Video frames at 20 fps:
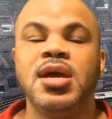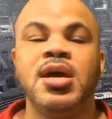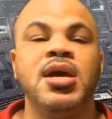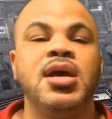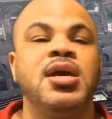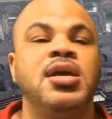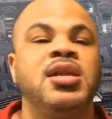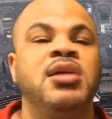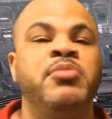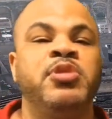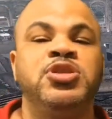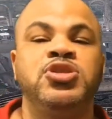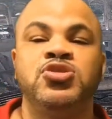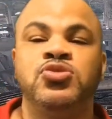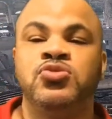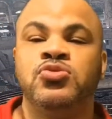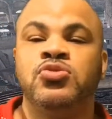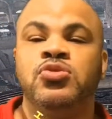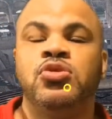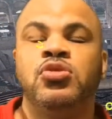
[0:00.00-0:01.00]
Number
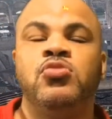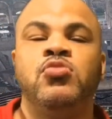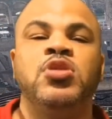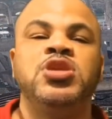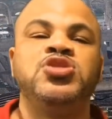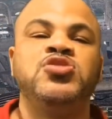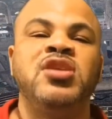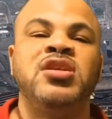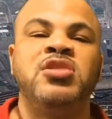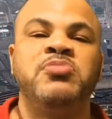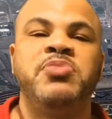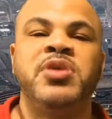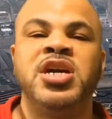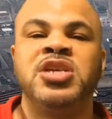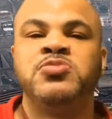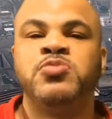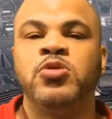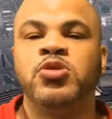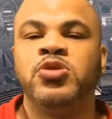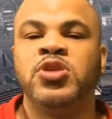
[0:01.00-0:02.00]
two, once you have your
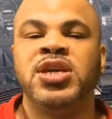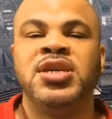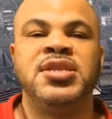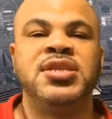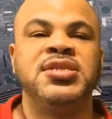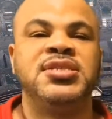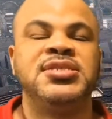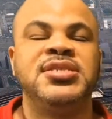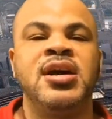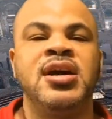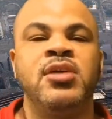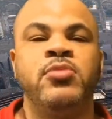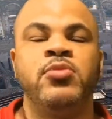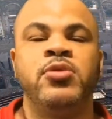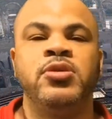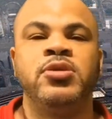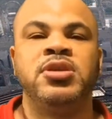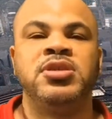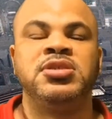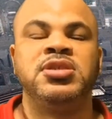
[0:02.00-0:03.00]
passport, you need to decide where
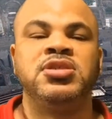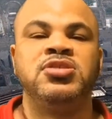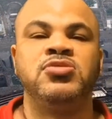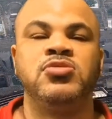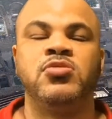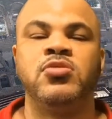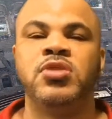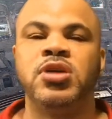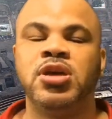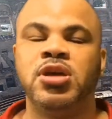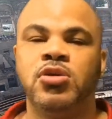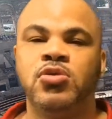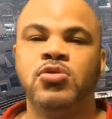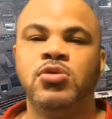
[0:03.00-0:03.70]
it is that you're going to go.